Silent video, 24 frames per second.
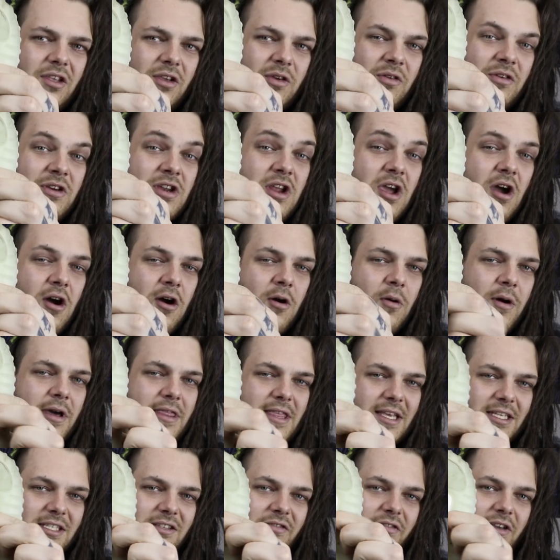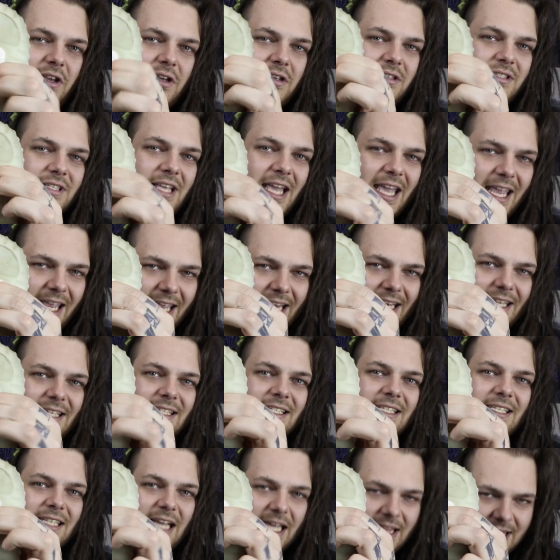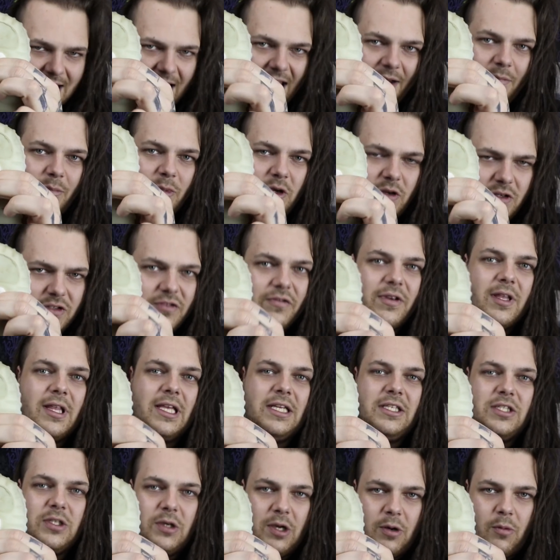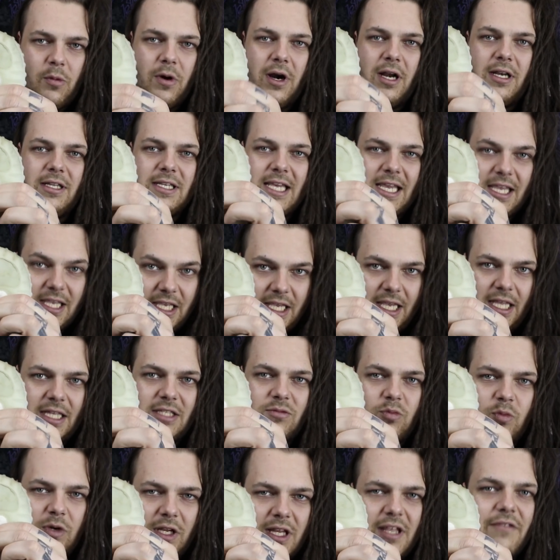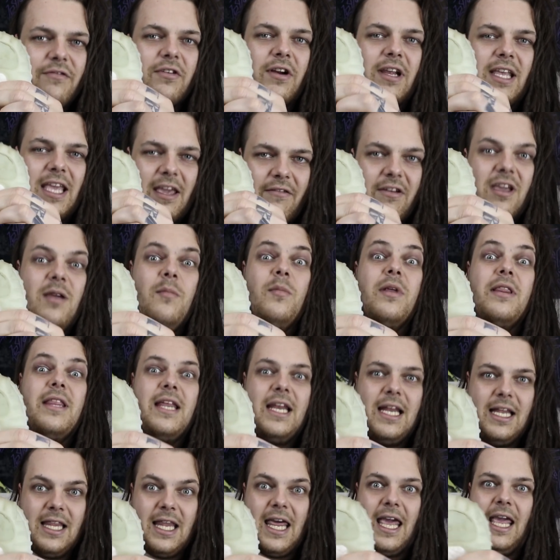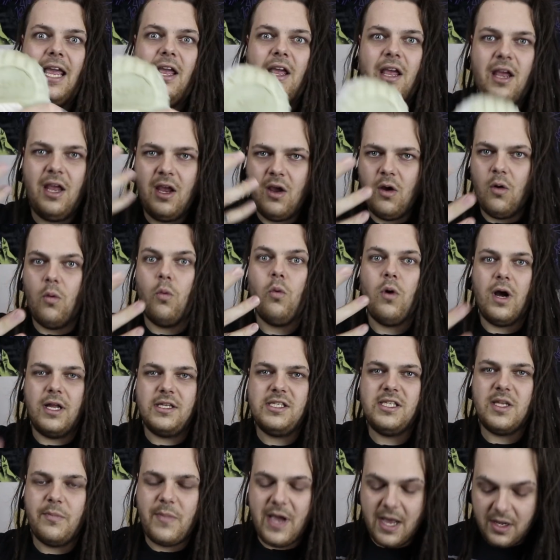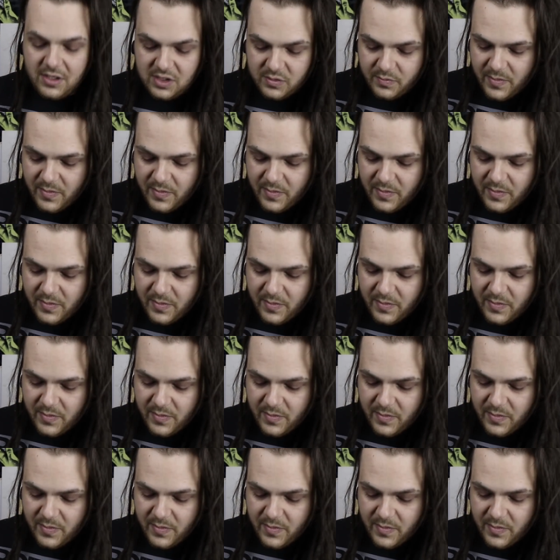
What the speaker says: you know what this feels like. It's got that boost feeling to it where it's like, it's really forgiving, but then it like wants to bounce